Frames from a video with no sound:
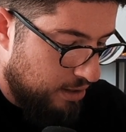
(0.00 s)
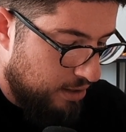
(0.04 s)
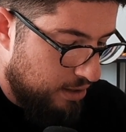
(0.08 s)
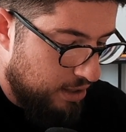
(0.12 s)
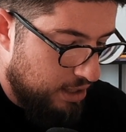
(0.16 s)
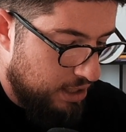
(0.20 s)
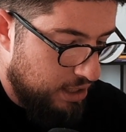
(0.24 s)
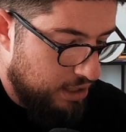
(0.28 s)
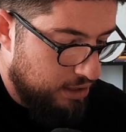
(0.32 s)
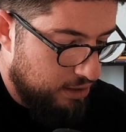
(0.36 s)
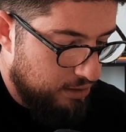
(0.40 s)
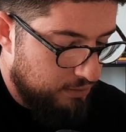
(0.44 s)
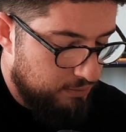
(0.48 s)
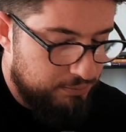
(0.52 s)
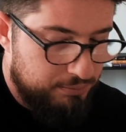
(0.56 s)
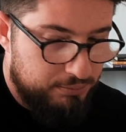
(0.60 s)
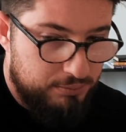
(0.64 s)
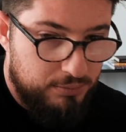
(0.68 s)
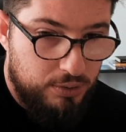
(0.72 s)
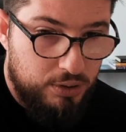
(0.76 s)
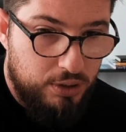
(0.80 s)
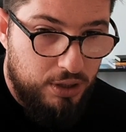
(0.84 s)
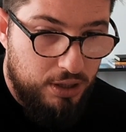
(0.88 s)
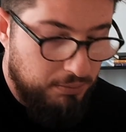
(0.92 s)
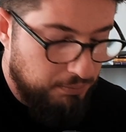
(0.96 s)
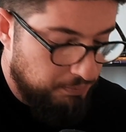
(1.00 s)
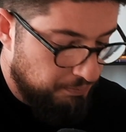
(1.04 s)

in, okay?